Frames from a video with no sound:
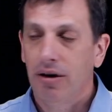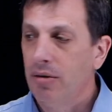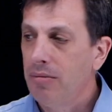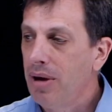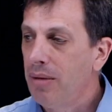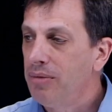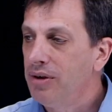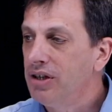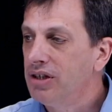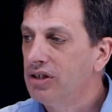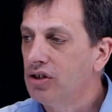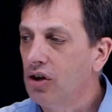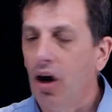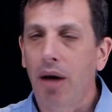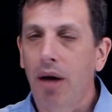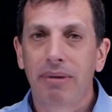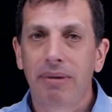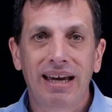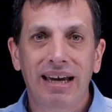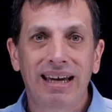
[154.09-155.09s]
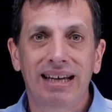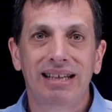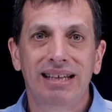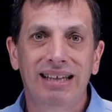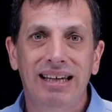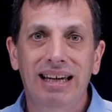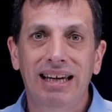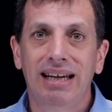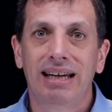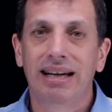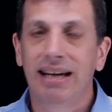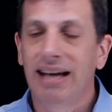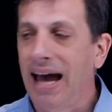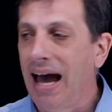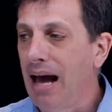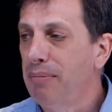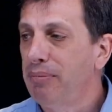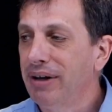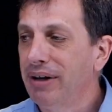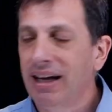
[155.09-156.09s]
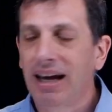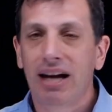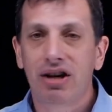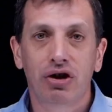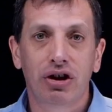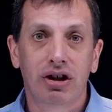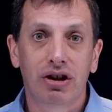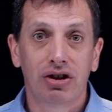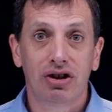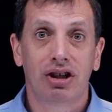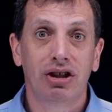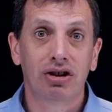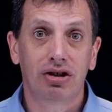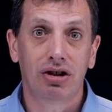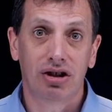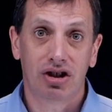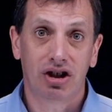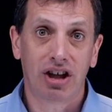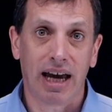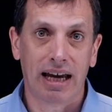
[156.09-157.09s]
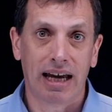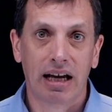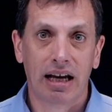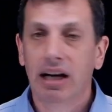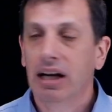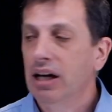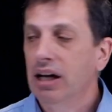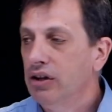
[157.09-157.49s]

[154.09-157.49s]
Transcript: Remember, this copy is in an application consistent state.